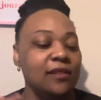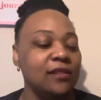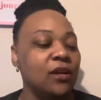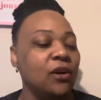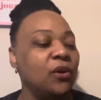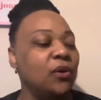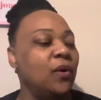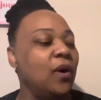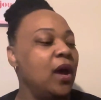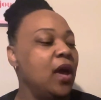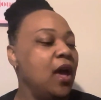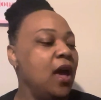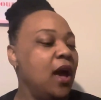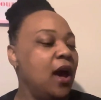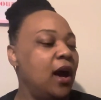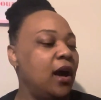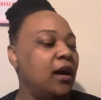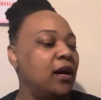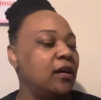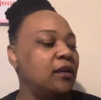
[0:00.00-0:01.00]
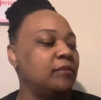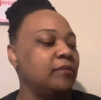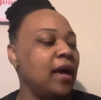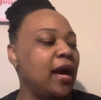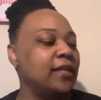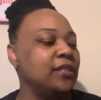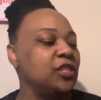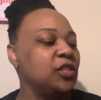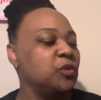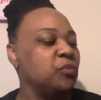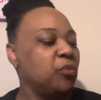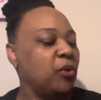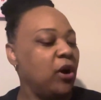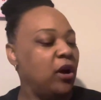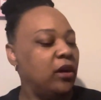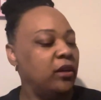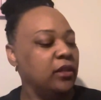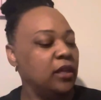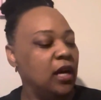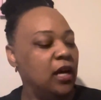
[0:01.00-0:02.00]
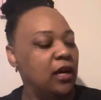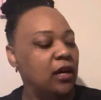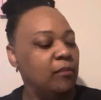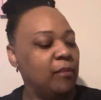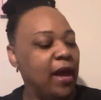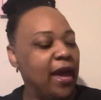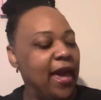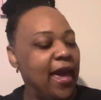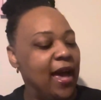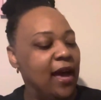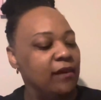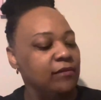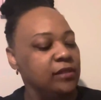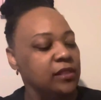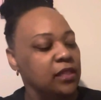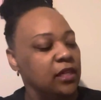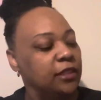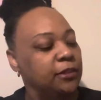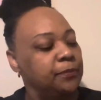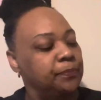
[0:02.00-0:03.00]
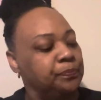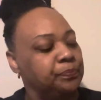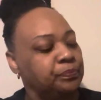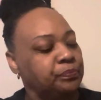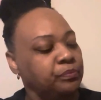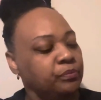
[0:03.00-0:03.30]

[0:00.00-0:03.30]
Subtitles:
So, I just brought, I have some